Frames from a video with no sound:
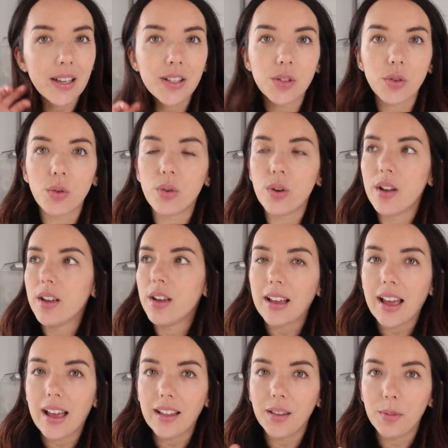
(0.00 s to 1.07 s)
So
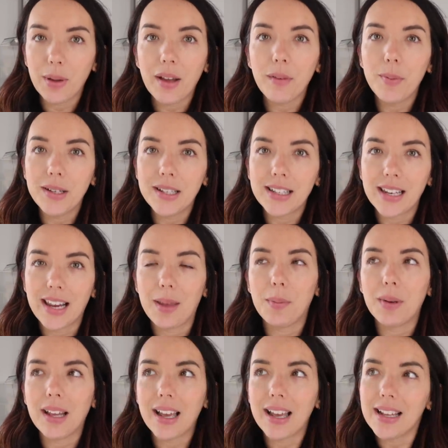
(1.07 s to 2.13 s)
the way I've been
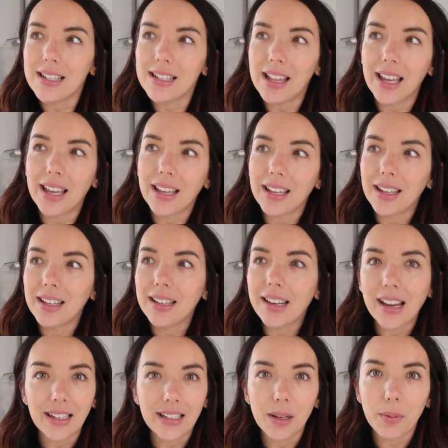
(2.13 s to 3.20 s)
describing it is like
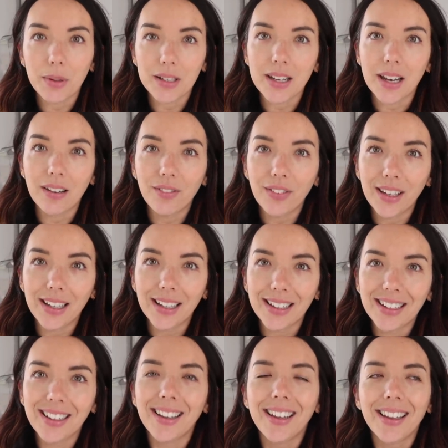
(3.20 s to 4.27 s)
90%
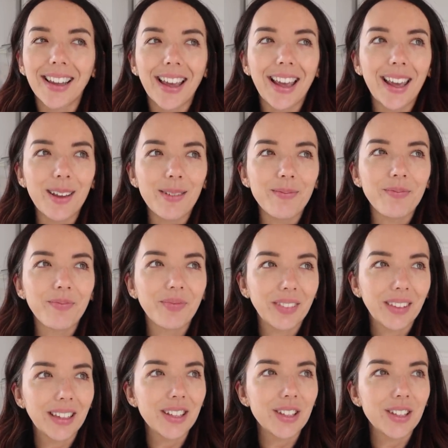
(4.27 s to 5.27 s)
vegan.